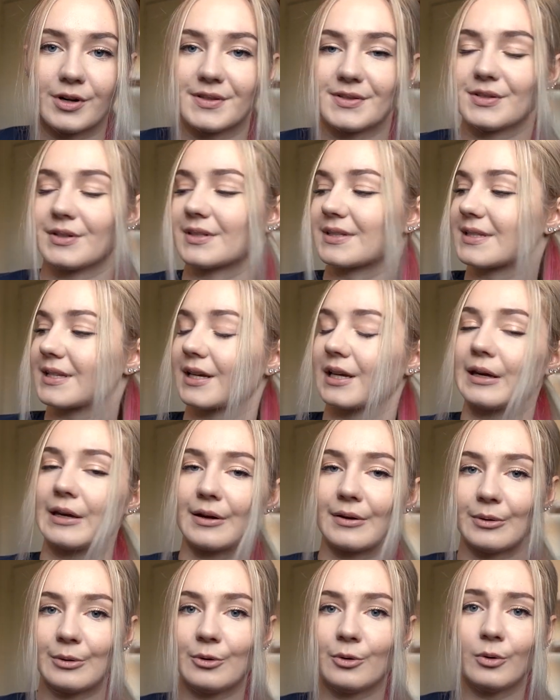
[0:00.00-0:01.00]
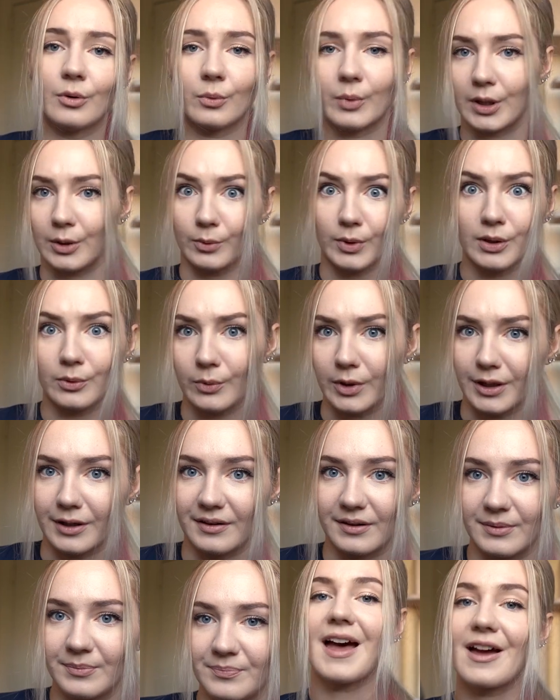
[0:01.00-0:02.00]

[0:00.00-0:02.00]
So it's like a win-win-win.